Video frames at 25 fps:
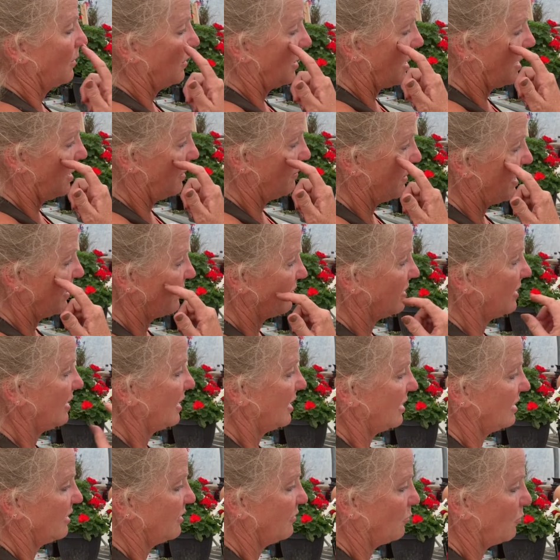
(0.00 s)
at the
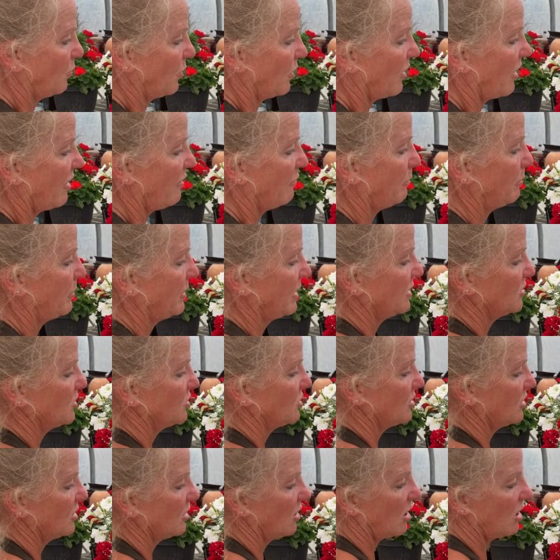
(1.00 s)
end of where I
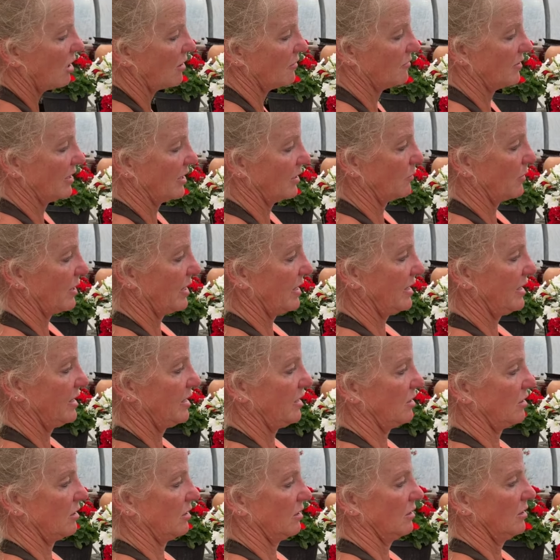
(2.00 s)
pinched it off, like right
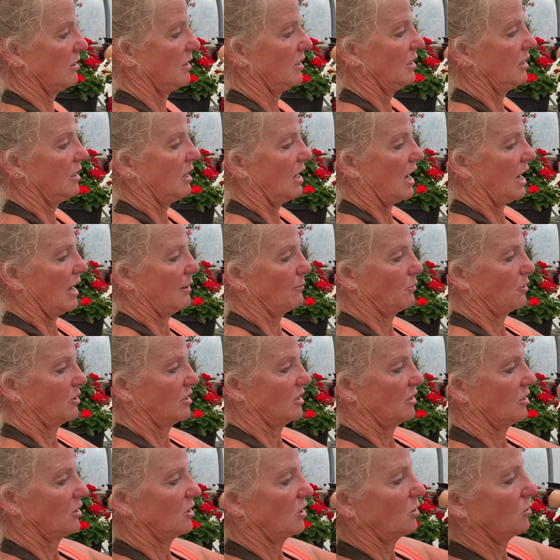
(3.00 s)
here. I'm going
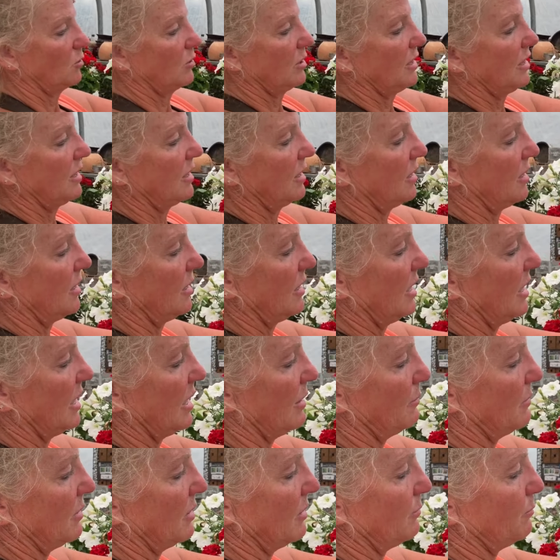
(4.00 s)
to go in and
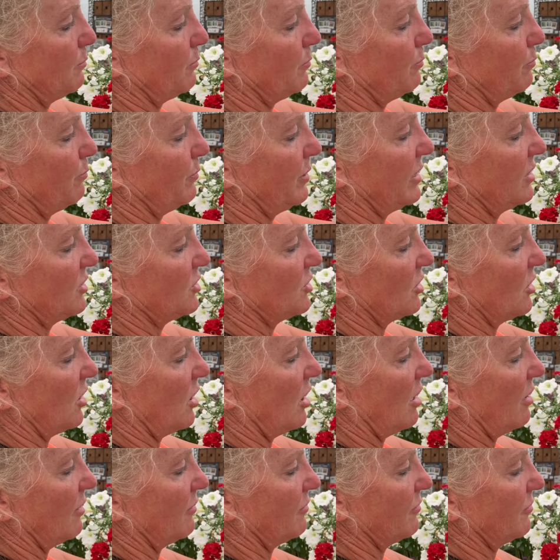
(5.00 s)
I'm going to pinch it
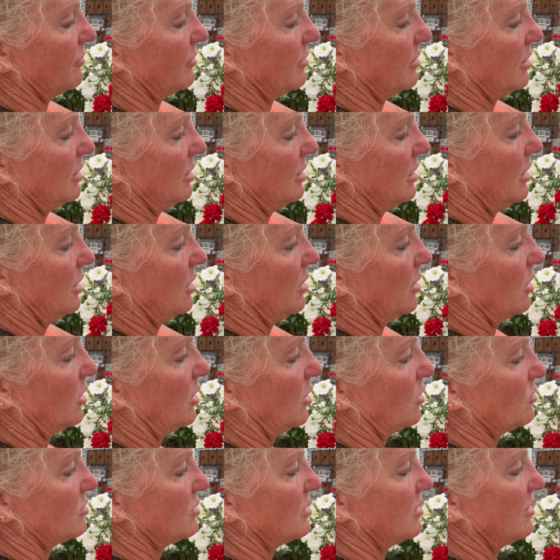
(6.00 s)
off
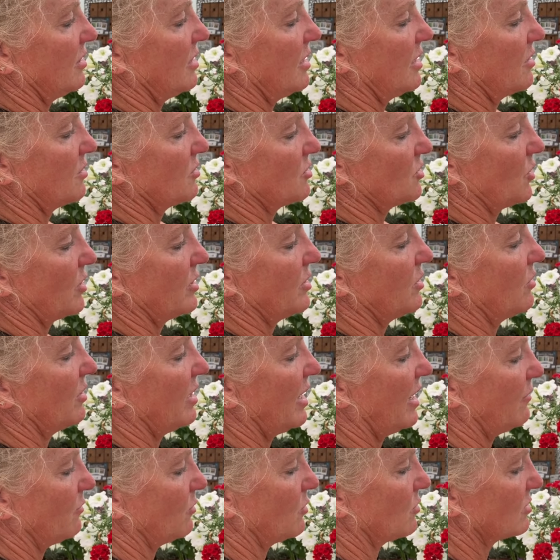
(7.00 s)
close to there so I don't
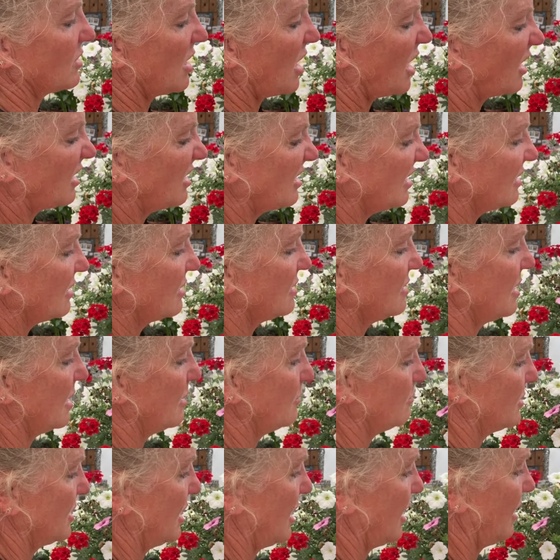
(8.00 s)
have those ugly
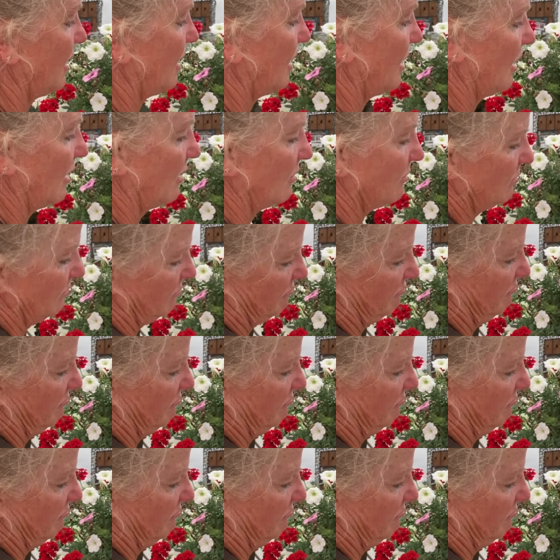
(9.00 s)
stems hanging out.